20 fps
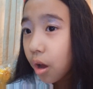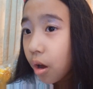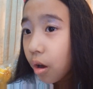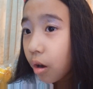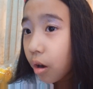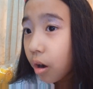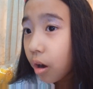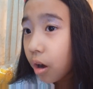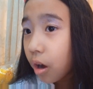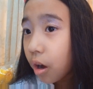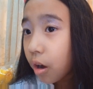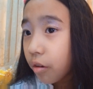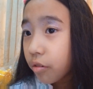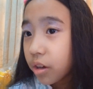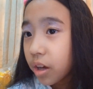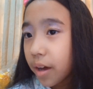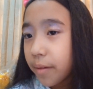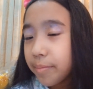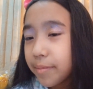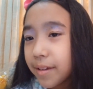Oh
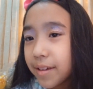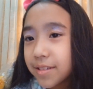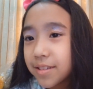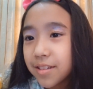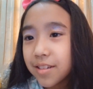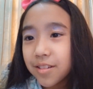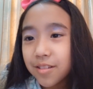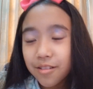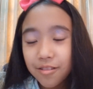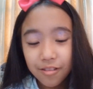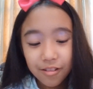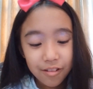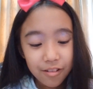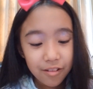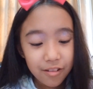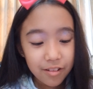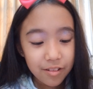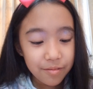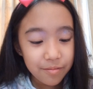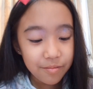yep, this is
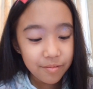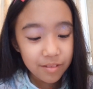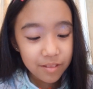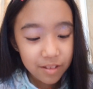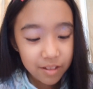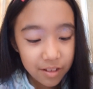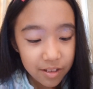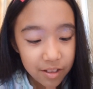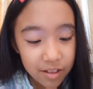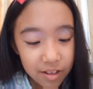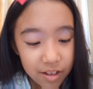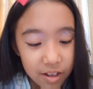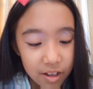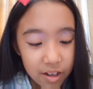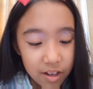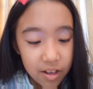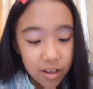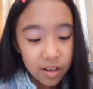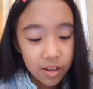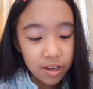good.
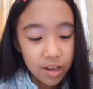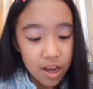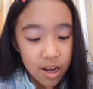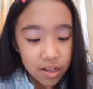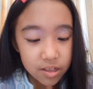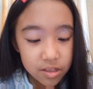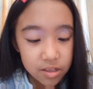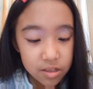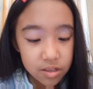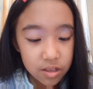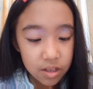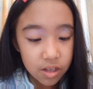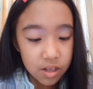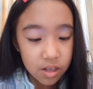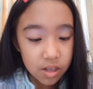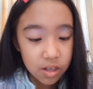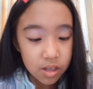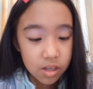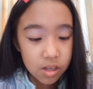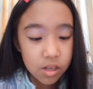Next
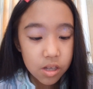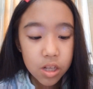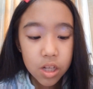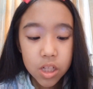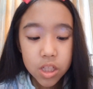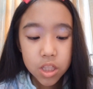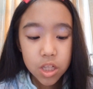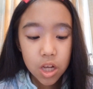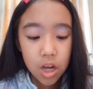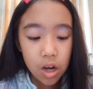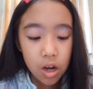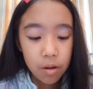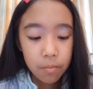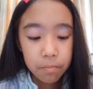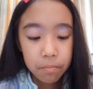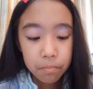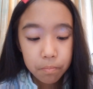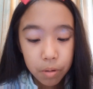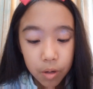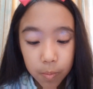is
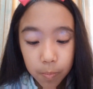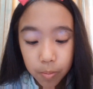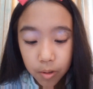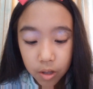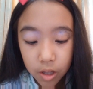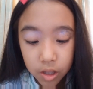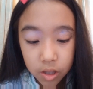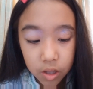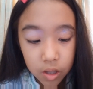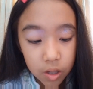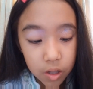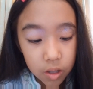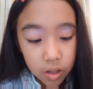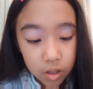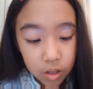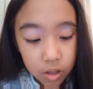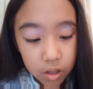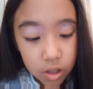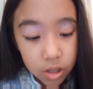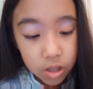purple, I
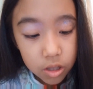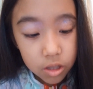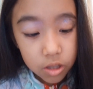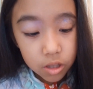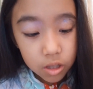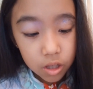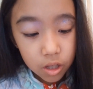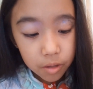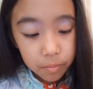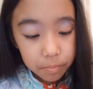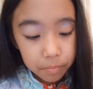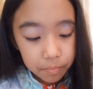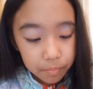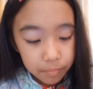think. Yep.